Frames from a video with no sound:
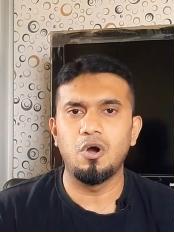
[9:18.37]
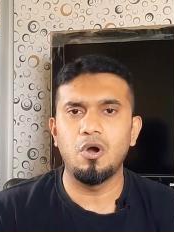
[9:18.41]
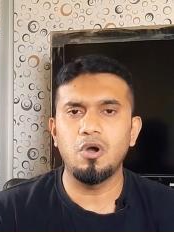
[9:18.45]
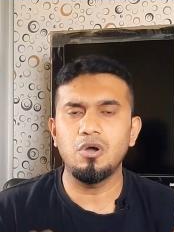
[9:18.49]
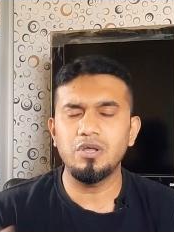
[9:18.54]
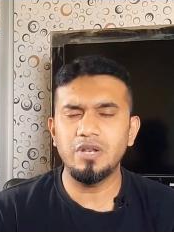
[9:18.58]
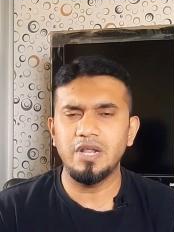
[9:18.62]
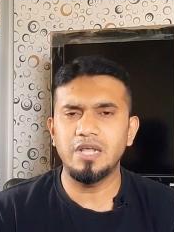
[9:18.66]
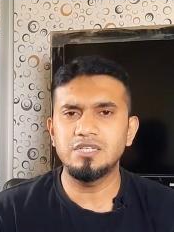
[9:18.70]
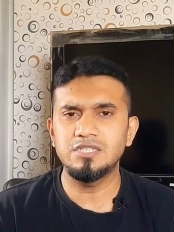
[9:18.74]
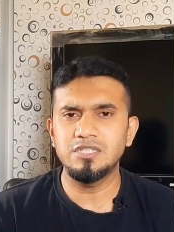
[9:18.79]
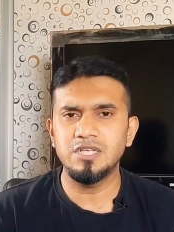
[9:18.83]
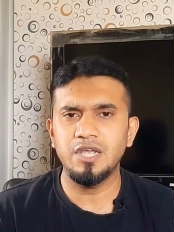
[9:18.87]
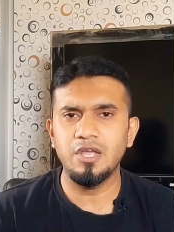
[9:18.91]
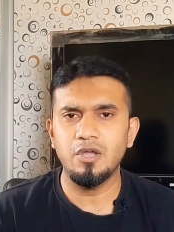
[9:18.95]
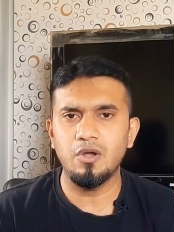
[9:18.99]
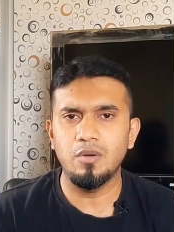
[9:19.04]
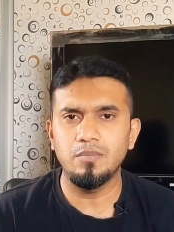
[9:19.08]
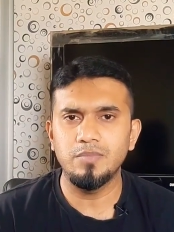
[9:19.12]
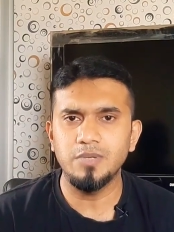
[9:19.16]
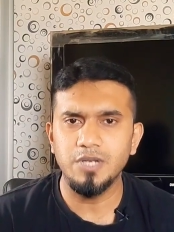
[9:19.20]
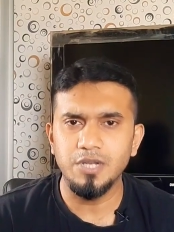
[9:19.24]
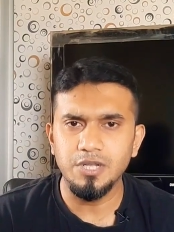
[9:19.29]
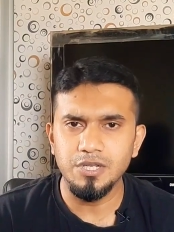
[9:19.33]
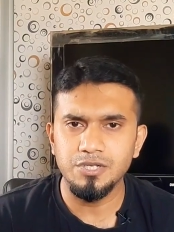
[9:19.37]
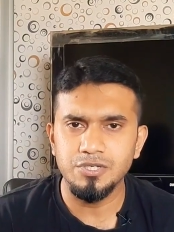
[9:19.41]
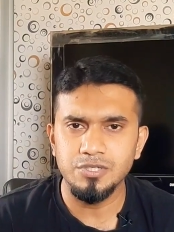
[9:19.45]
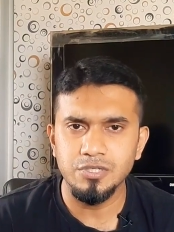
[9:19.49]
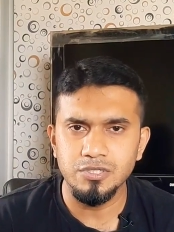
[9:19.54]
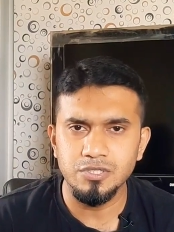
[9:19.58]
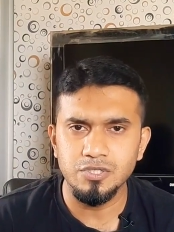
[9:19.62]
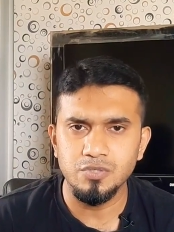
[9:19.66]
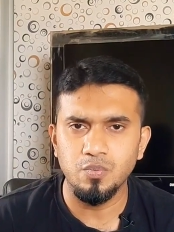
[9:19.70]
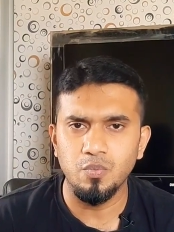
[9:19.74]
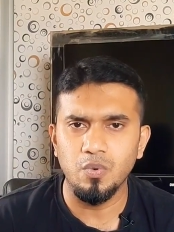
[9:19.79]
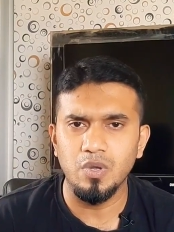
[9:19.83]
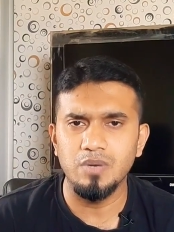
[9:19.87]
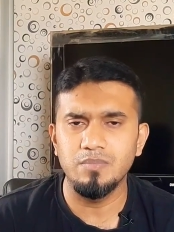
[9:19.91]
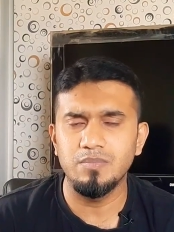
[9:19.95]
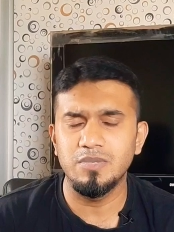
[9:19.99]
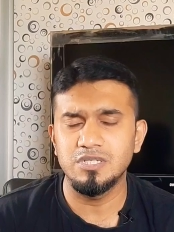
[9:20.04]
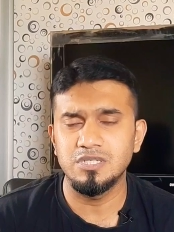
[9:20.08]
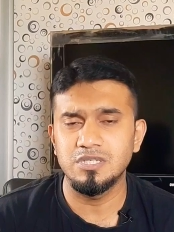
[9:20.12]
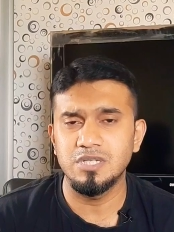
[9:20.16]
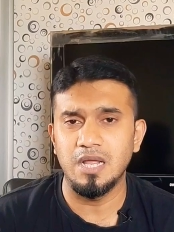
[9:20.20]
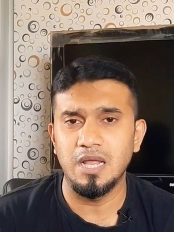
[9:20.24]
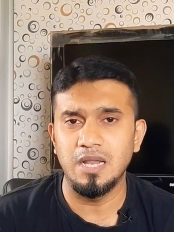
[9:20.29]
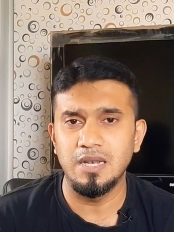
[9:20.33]
Organizing competitions, one
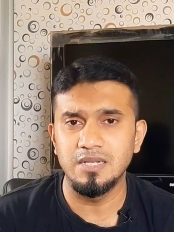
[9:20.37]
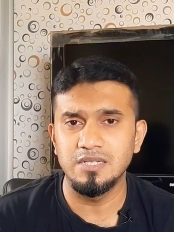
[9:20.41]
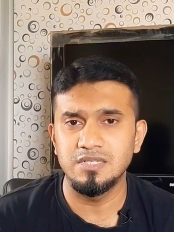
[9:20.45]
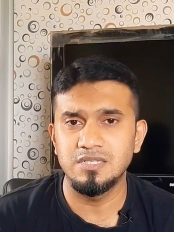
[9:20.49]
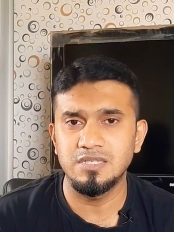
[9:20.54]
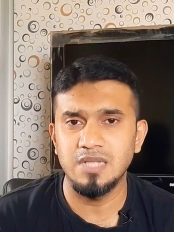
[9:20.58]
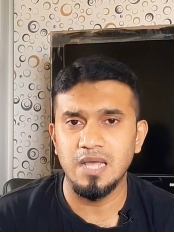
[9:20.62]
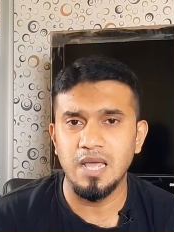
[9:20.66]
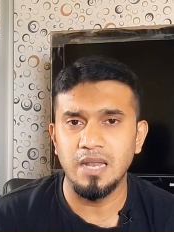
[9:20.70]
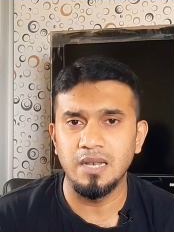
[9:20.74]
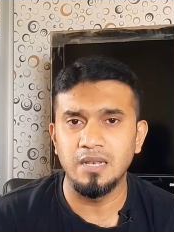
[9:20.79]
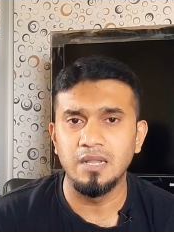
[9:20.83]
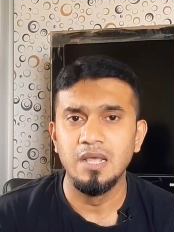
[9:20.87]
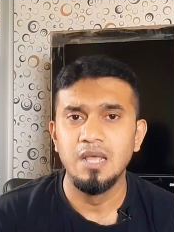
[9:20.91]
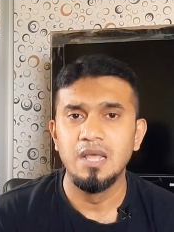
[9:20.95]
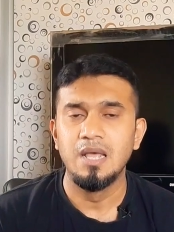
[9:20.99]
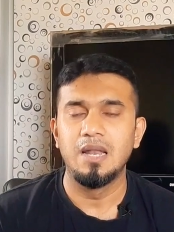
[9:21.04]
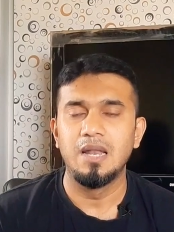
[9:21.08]
must understand,